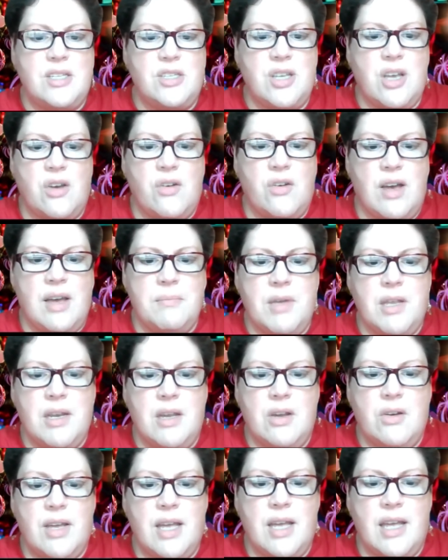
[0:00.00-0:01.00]
So I'm going
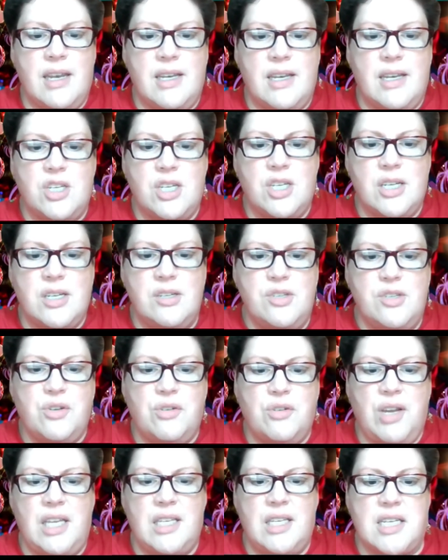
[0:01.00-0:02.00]
to go ahead and share
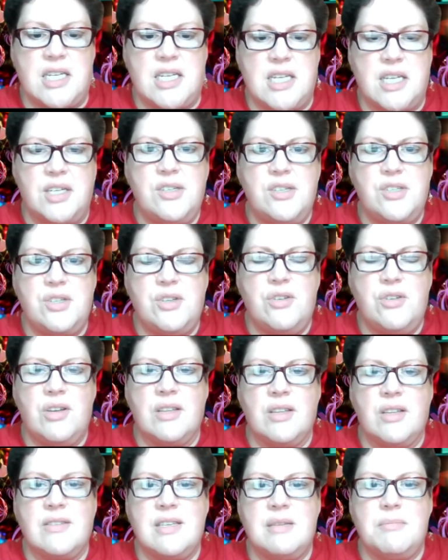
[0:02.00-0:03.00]
screen here so you
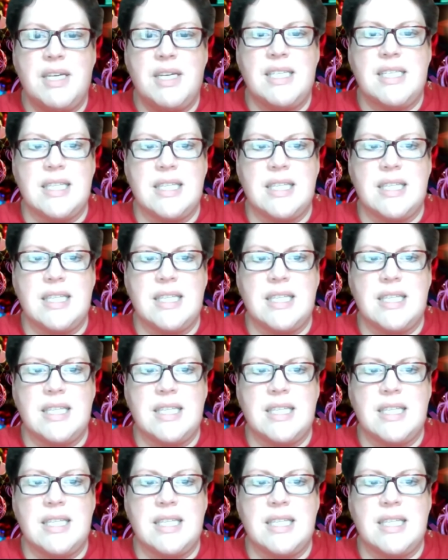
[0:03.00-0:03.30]
can see my